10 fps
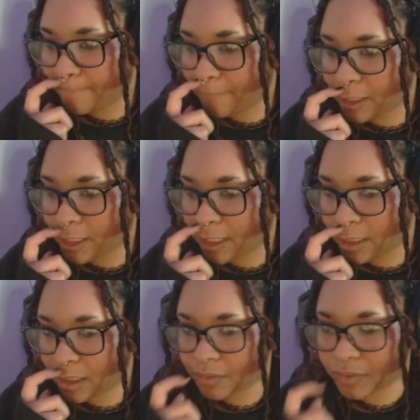And
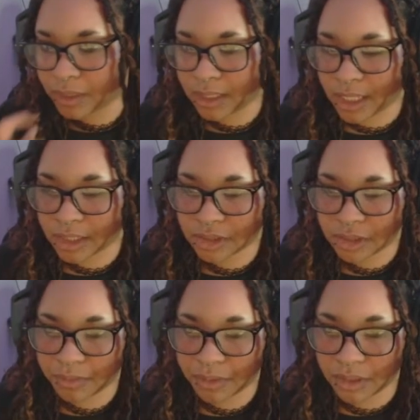then we can
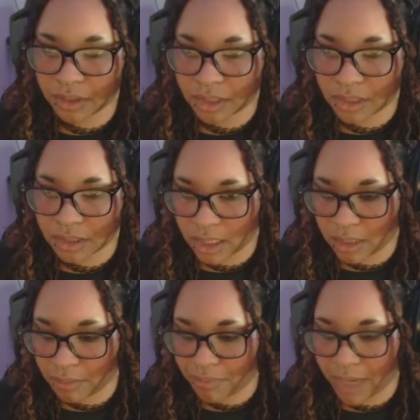actually put this
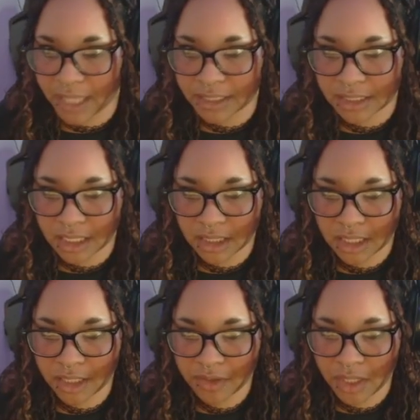like basket
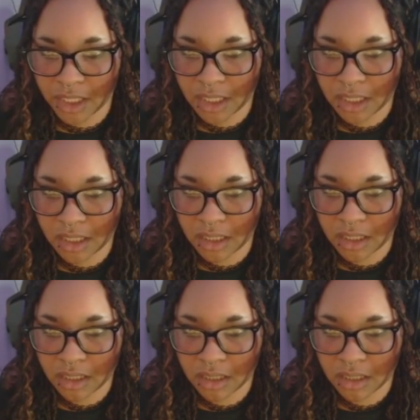thing right here.